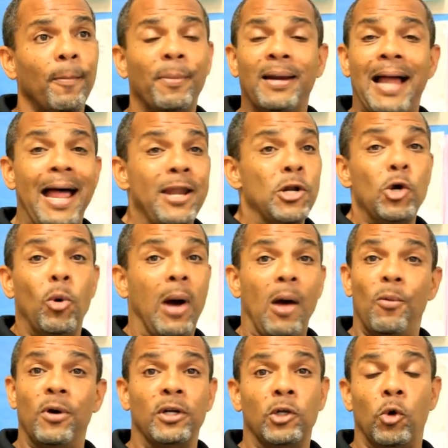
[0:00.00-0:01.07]
But I knew
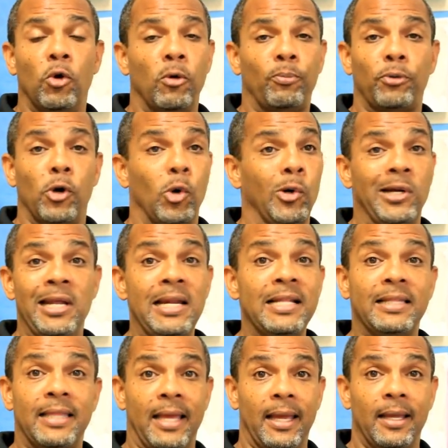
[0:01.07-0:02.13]
I wasn't going pro in
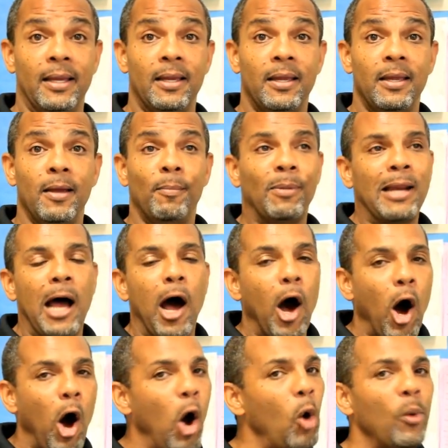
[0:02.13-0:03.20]
anything. But I
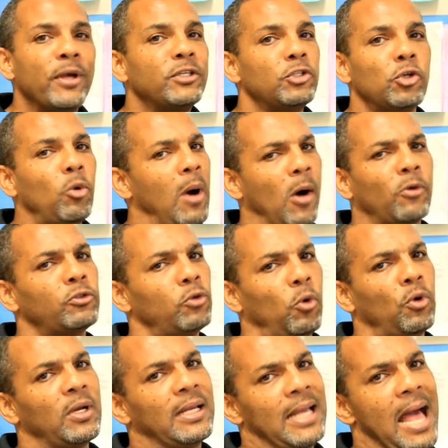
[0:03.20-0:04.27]
always knew I was
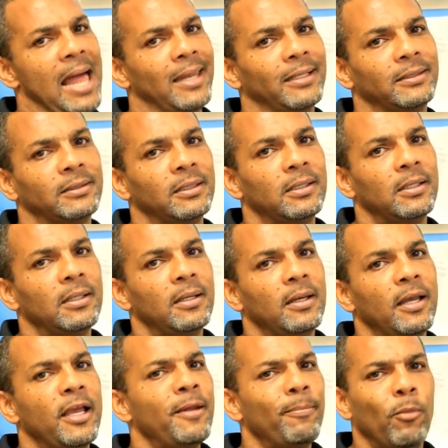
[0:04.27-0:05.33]
going to college.
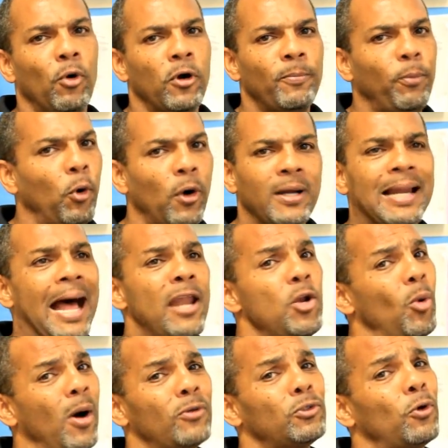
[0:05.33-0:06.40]
And more important, I
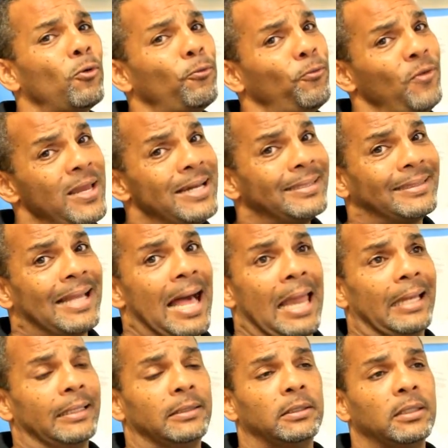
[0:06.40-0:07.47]
knew I was going to finish college.